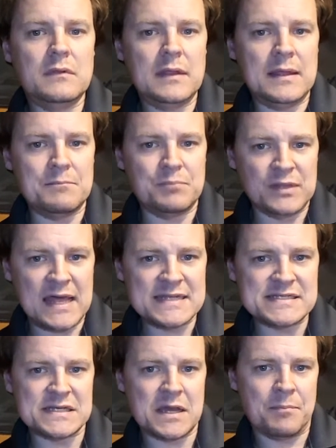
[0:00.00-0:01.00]

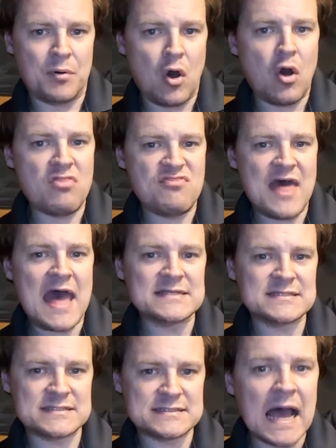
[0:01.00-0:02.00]
implanted upon that
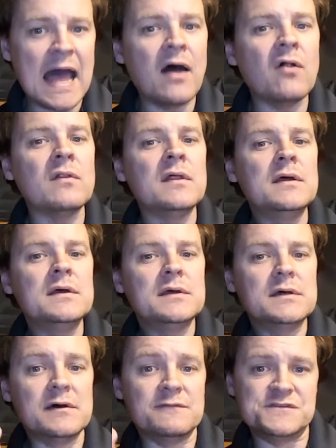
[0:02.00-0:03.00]
style
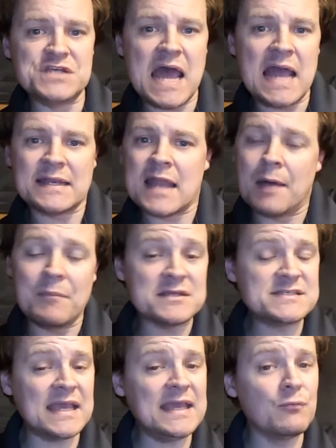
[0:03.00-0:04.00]
of jack. Now, I'm not
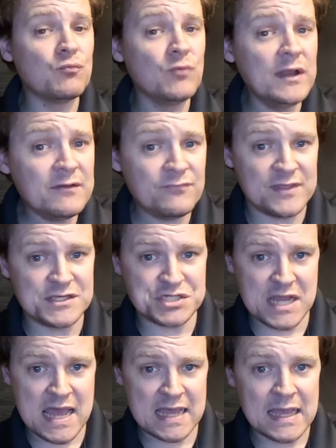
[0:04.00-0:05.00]
saying get rid of the
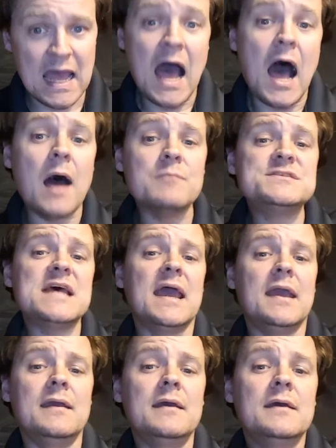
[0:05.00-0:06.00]
jack. I'm
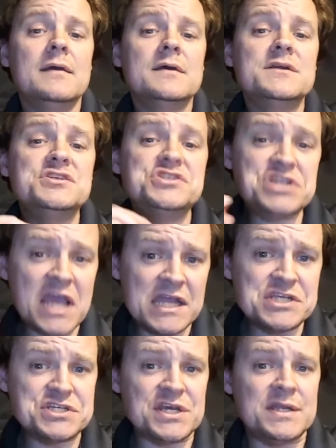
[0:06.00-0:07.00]
saying
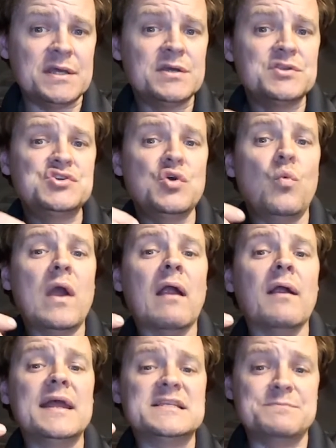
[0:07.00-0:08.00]
change it to where
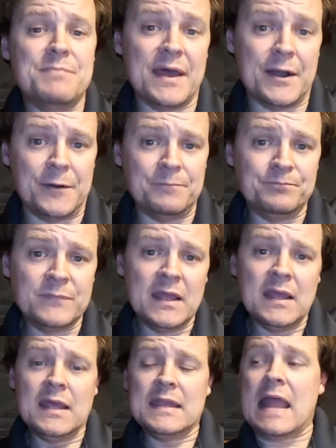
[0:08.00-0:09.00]
it's better.
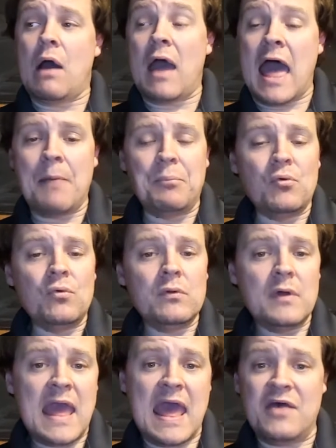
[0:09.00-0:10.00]
Now, Apple
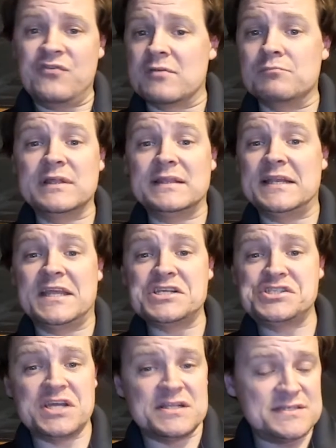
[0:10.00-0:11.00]
has completely
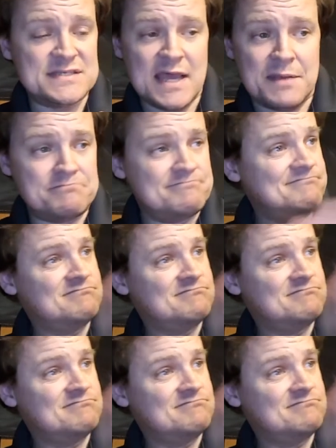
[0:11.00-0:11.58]
ditched it and said,